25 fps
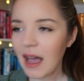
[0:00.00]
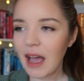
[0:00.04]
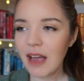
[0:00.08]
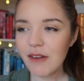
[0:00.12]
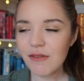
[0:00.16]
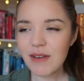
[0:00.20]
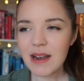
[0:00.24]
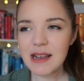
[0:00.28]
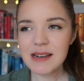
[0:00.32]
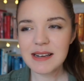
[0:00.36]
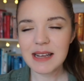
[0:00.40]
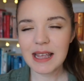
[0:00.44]
I
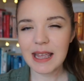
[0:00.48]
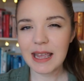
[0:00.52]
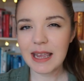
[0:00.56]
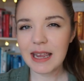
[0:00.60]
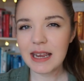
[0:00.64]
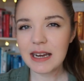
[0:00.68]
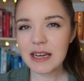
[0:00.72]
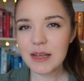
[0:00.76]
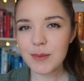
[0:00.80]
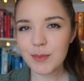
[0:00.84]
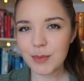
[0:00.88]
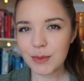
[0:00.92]
read
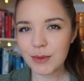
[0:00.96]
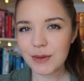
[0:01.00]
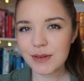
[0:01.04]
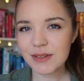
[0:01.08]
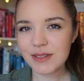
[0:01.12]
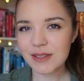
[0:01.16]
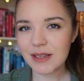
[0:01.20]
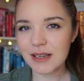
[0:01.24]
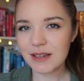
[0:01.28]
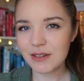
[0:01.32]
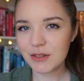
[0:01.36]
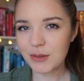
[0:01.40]
eighty
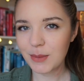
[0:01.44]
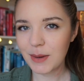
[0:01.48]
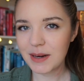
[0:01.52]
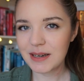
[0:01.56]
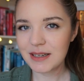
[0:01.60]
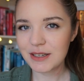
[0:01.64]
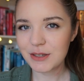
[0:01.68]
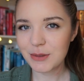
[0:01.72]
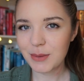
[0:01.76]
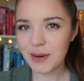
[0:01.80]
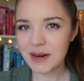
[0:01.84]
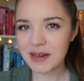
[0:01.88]
books in
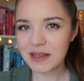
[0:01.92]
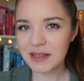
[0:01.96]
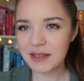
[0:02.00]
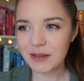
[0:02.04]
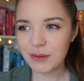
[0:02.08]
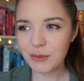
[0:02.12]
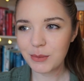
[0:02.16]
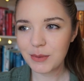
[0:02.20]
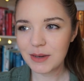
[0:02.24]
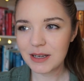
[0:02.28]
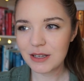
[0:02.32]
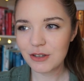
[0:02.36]
twenty
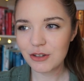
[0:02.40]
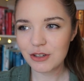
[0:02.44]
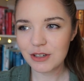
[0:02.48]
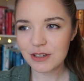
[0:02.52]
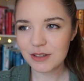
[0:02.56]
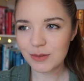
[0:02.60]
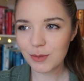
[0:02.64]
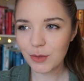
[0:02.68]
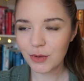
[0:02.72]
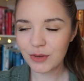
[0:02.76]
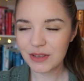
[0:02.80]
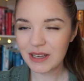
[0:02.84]
twenty, which
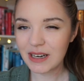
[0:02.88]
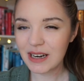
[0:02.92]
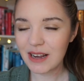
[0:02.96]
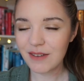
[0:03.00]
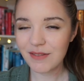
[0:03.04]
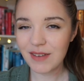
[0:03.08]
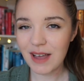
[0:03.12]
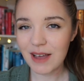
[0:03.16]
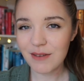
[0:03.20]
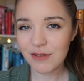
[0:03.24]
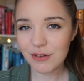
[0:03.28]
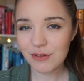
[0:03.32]
is more than
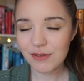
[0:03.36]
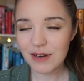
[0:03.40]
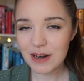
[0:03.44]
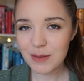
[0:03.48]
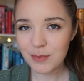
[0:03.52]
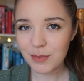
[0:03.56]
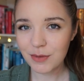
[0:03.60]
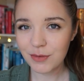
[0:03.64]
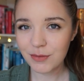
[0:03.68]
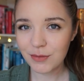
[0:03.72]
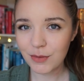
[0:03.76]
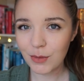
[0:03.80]
I've ever
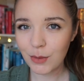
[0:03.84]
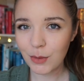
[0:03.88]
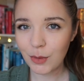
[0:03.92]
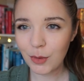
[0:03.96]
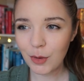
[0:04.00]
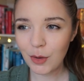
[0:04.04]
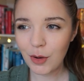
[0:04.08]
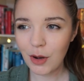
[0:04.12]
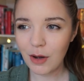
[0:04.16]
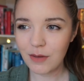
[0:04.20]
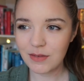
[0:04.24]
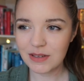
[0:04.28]
read
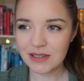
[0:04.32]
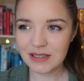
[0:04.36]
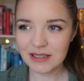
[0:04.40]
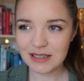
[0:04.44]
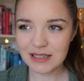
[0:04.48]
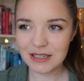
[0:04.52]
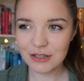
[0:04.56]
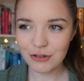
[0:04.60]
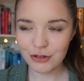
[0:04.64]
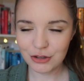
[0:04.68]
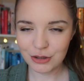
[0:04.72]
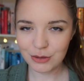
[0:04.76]
before,
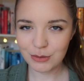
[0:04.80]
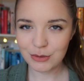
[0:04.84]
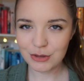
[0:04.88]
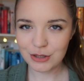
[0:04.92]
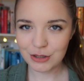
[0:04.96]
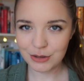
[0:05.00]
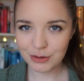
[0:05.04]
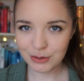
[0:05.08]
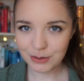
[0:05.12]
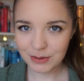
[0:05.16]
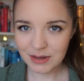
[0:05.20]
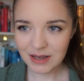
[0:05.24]
obviously due
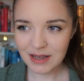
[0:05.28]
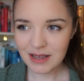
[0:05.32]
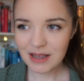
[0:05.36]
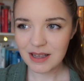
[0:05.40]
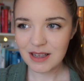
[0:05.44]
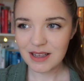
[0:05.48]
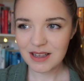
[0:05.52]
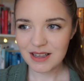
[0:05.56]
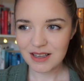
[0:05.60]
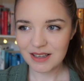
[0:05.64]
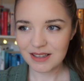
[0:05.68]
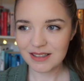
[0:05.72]
to
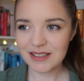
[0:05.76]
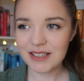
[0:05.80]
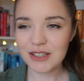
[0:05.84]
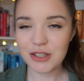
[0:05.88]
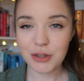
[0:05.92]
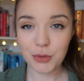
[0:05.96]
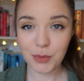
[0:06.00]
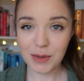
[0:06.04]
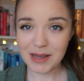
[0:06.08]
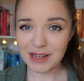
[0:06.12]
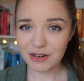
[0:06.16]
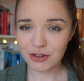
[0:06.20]

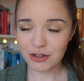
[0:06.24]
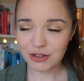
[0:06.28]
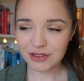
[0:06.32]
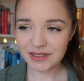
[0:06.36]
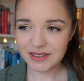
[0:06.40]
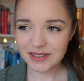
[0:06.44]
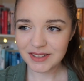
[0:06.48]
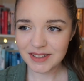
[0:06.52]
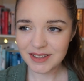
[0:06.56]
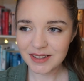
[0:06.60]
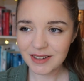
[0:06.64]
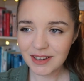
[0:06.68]

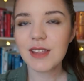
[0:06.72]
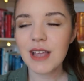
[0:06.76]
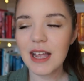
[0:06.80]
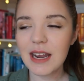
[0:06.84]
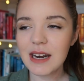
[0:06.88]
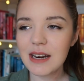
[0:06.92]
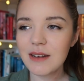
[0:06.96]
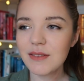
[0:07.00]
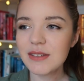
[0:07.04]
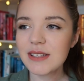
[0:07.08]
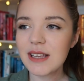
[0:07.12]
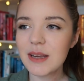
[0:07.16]
situations.
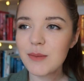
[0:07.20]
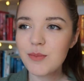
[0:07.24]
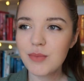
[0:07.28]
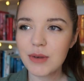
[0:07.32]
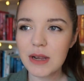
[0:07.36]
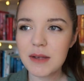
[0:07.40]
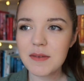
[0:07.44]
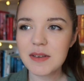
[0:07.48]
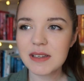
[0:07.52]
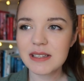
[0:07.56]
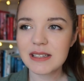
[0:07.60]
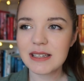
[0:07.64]
And I've said
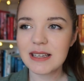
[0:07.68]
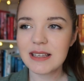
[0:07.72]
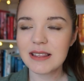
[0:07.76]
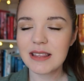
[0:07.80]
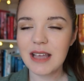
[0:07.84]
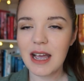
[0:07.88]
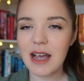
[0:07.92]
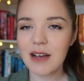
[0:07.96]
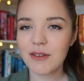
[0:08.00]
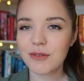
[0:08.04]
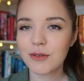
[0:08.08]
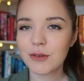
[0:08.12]
previously
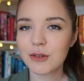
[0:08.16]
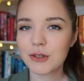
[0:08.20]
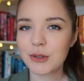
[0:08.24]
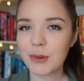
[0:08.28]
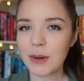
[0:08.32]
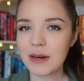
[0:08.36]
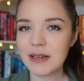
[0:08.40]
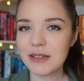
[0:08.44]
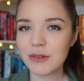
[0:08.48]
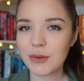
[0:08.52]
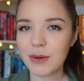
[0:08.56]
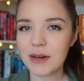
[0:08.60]
that I thought
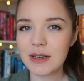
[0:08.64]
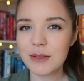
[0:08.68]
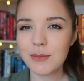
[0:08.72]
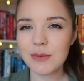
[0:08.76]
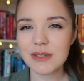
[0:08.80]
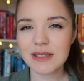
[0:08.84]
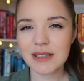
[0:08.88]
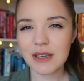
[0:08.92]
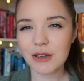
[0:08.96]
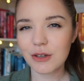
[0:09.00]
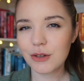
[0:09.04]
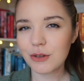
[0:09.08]
twenty twenty
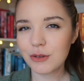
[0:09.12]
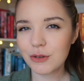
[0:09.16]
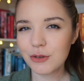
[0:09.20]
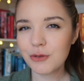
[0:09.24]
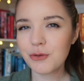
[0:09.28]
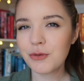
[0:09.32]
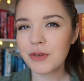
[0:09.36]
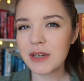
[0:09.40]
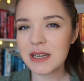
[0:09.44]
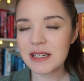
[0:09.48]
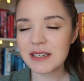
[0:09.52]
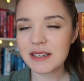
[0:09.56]
was a
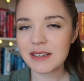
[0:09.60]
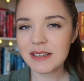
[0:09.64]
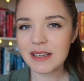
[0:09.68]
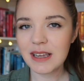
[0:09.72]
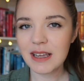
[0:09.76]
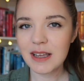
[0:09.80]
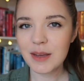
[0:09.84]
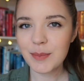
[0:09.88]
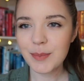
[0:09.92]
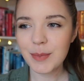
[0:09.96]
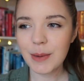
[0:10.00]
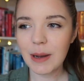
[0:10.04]
good reading
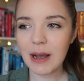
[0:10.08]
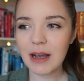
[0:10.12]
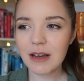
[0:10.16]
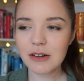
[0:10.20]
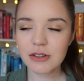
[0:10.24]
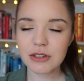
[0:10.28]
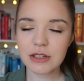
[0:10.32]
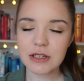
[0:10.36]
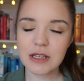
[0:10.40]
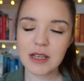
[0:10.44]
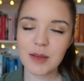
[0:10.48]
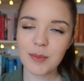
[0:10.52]
year, but
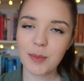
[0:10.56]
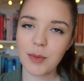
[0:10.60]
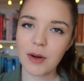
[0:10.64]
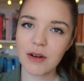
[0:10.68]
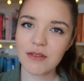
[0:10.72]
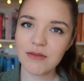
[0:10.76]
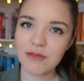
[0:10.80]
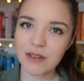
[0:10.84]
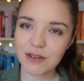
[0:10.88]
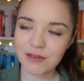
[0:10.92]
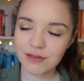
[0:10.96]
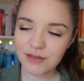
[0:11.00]
actually
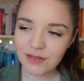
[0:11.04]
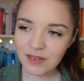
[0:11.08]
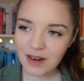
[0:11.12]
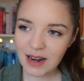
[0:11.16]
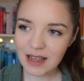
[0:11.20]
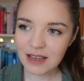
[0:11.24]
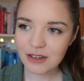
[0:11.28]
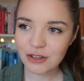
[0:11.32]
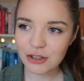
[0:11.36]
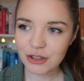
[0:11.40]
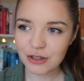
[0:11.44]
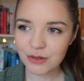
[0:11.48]
upon
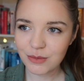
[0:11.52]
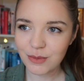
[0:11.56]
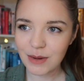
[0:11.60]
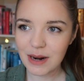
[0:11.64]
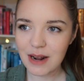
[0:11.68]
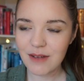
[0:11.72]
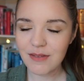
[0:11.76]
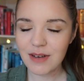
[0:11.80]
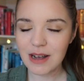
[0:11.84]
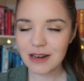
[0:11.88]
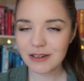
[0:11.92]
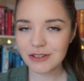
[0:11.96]
reflection, when
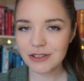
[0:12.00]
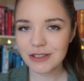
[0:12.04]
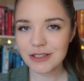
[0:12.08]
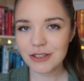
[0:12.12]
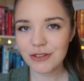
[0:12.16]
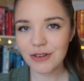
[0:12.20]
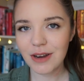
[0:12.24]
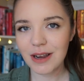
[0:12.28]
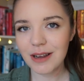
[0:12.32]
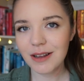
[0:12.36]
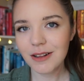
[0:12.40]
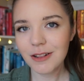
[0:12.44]
I've actually
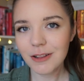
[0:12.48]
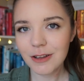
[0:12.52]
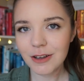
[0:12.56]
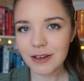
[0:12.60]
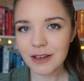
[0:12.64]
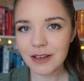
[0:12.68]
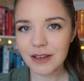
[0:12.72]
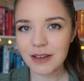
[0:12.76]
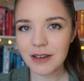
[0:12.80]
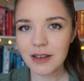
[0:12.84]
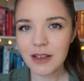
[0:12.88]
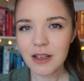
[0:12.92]
tried to
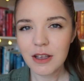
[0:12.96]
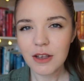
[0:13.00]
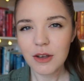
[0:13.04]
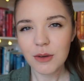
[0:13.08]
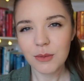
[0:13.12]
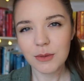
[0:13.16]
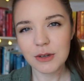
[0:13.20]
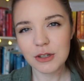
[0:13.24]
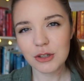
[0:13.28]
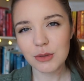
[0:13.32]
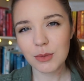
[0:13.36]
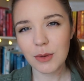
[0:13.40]
look at
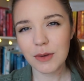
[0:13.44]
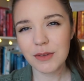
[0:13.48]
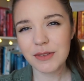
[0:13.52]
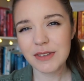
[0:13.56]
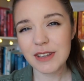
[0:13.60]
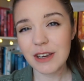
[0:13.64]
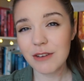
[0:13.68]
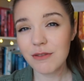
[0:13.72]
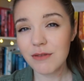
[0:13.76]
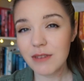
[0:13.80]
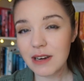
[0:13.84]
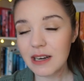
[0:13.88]
which
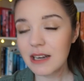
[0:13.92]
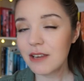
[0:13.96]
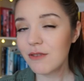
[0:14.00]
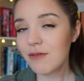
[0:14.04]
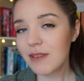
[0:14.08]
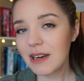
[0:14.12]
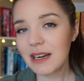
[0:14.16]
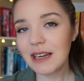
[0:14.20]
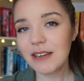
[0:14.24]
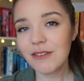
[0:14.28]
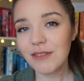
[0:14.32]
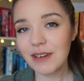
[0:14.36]
ones I really
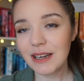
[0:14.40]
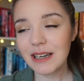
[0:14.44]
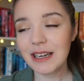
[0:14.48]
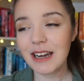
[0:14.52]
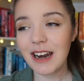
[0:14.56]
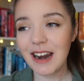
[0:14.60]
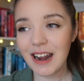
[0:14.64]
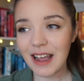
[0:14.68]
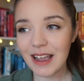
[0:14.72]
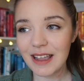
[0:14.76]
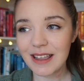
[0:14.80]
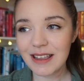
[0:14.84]
really really
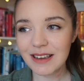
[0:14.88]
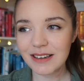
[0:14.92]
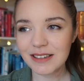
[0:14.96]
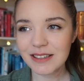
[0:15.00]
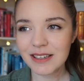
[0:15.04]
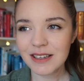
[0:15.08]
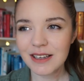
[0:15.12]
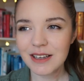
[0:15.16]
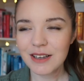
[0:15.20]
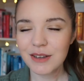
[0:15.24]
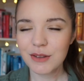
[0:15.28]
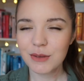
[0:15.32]

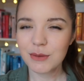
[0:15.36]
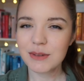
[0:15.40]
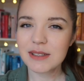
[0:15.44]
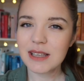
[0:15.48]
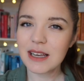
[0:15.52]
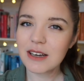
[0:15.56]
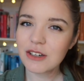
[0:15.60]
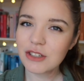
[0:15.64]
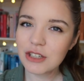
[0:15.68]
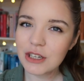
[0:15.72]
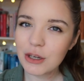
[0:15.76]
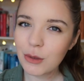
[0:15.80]
liked, there was
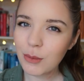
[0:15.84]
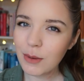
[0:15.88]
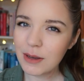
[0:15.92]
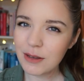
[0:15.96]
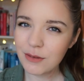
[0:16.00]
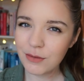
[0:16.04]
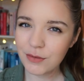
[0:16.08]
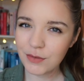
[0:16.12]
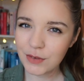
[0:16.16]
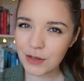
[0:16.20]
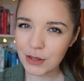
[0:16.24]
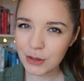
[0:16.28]
actually
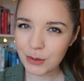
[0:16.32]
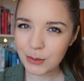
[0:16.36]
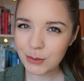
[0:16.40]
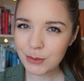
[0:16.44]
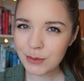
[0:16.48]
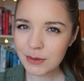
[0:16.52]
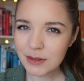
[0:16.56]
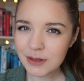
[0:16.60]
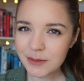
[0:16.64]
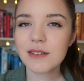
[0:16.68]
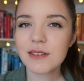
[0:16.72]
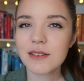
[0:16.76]
quite
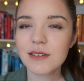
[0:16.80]
few.